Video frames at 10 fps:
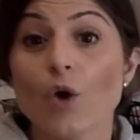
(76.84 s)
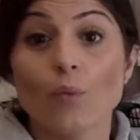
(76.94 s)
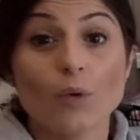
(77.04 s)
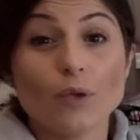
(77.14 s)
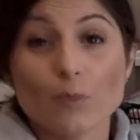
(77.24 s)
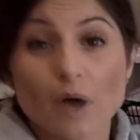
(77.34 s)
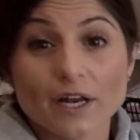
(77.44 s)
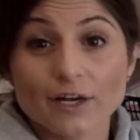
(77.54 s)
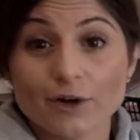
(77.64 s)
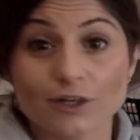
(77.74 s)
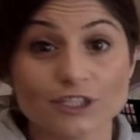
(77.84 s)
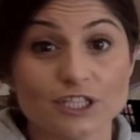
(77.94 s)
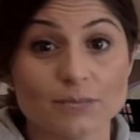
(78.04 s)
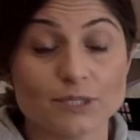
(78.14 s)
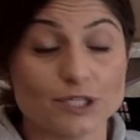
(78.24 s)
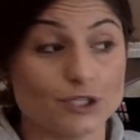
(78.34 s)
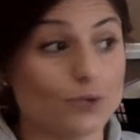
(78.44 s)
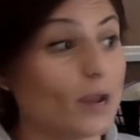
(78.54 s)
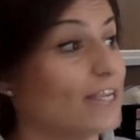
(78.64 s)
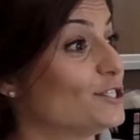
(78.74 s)
what we want to encourage them to
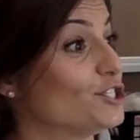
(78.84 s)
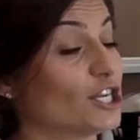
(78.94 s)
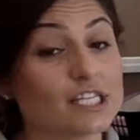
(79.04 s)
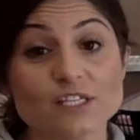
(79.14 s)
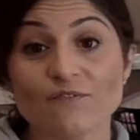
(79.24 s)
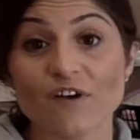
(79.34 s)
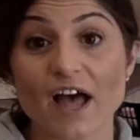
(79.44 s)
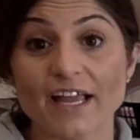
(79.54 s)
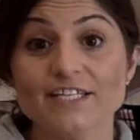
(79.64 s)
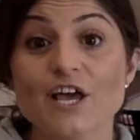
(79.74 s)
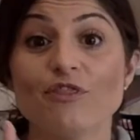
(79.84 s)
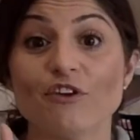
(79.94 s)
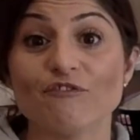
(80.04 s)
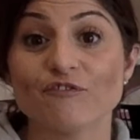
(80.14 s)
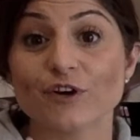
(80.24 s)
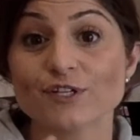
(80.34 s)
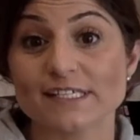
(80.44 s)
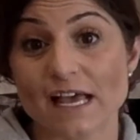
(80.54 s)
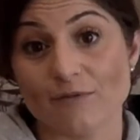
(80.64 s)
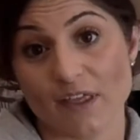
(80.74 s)
do is just find the first
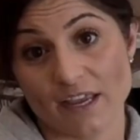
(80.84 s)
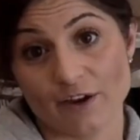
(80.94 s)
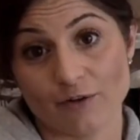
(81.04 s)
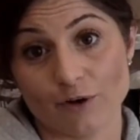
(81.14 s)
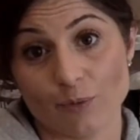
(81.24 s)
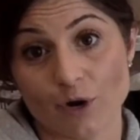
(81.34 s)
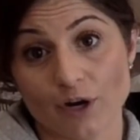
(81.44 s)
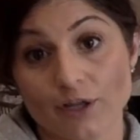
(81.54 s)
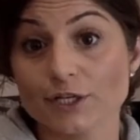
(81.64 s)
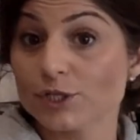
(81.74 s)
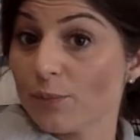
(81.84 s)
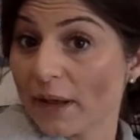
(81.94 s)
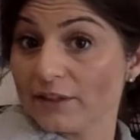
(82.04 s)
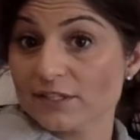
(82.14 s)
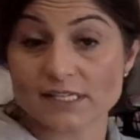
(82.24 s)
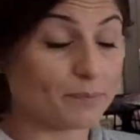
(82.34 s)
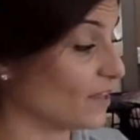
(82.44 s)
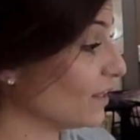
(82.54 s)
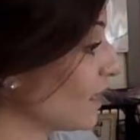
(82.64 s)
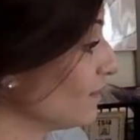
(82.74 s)
sound they hear in a word. So it might look
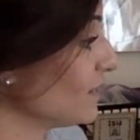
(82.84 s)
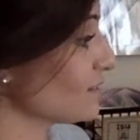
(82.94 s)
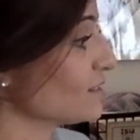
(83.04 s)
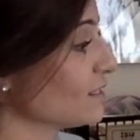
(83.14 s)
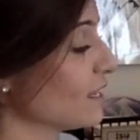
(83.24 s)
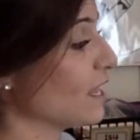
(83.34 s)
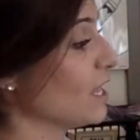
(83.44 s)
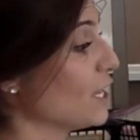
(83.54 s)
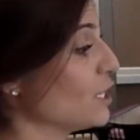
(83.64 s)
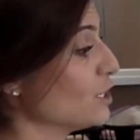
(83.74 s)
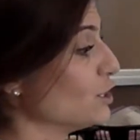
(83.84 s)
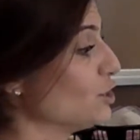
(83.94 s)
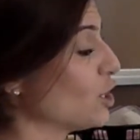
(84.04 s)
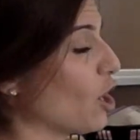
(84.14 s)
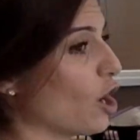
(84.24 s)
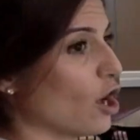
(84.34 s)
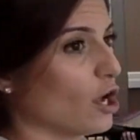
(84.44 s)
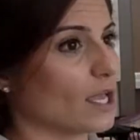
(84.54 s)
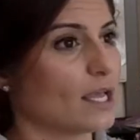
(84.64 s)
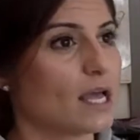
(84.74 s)
something like this.
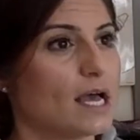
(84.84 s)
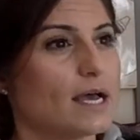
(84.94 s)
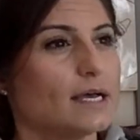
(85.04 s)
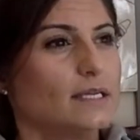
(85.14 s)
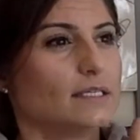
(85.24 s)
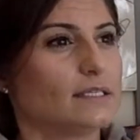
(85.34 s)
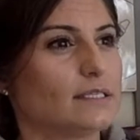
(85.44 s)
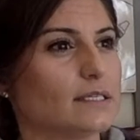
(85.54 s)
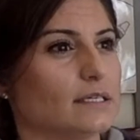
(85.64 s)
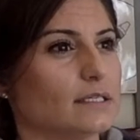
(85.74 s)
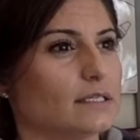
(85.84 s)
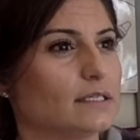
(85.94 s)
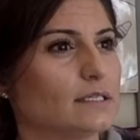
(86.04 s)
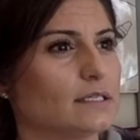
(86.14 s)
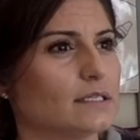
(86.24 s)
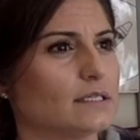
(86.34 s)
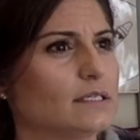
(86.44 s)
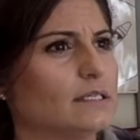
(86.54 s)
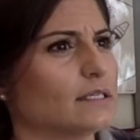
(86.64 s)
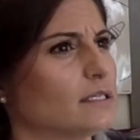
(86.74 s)
Dog. D, d,
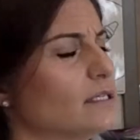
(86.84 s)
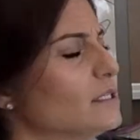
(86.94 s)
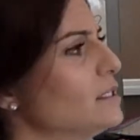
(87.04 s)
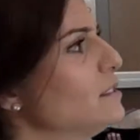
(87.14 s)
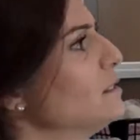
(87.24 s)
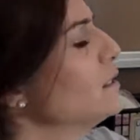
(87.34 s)
d, d,